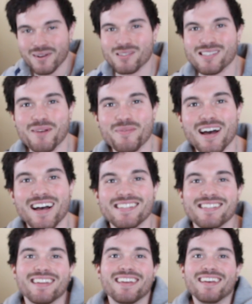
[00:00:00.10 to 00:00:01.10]
What's up,
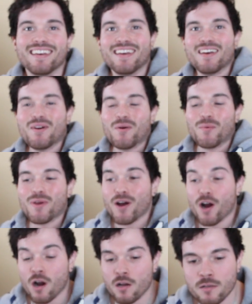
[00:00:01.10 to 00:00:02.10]
guys?
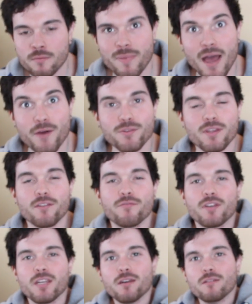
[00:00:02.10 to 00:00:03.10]
We are back with another
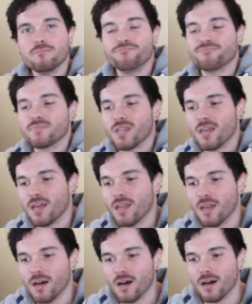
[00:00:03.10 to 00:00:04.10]
video,
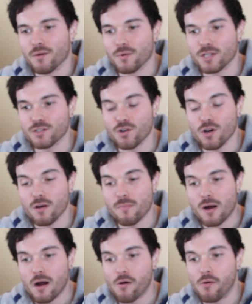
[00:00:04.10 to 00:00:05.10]
and we're going to talk
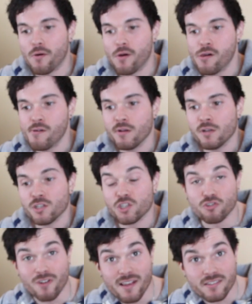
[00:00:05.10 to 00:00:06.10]
about
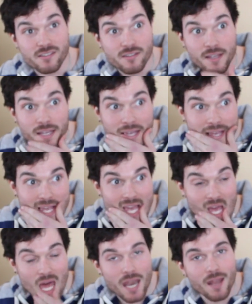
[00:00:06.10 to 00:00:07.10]
stress
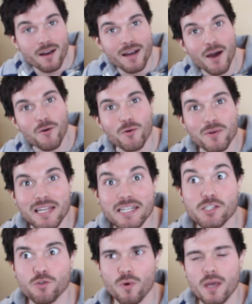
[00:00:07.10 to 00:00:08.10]
and how it
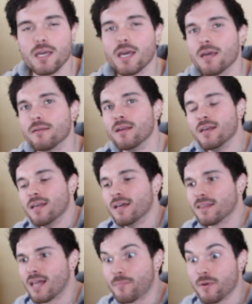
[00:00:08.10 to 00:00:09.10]
relates to weight gain.
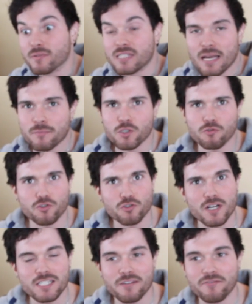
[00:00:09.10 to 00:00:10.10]
A lot of people say, I'm so
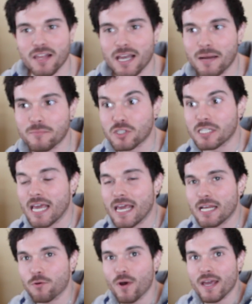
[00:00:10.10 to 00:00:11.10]
stressed, I feel like I'm just
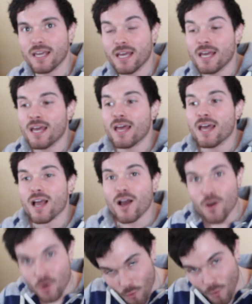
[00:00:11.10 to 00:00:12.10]
gaining weight.
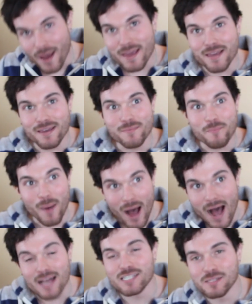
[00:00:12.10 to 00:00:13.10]
Quite
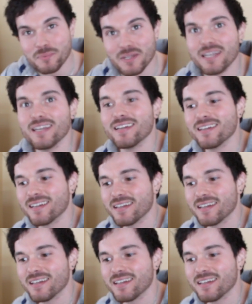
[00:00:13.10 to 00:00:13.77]
possibly